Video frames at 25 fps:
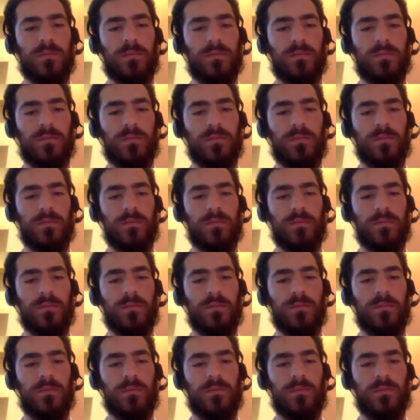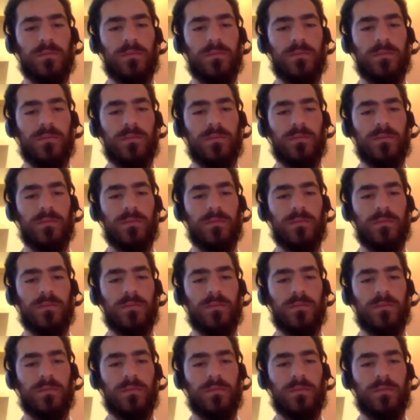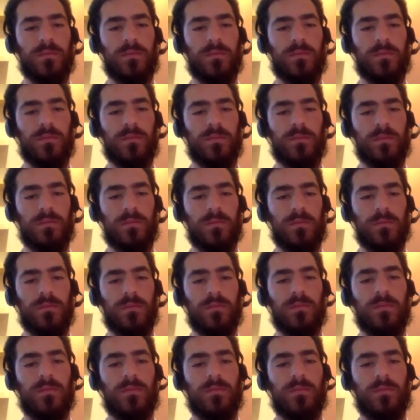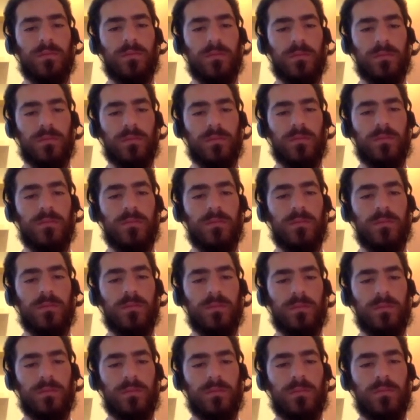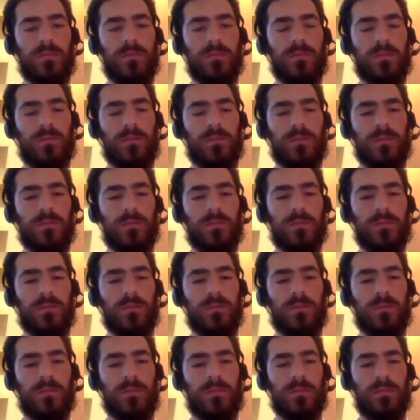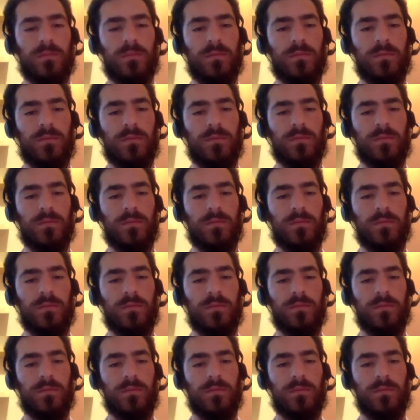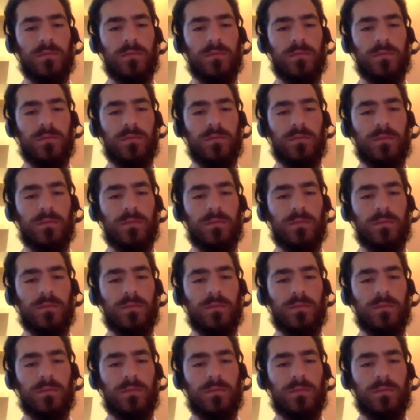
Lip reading: (not speaking)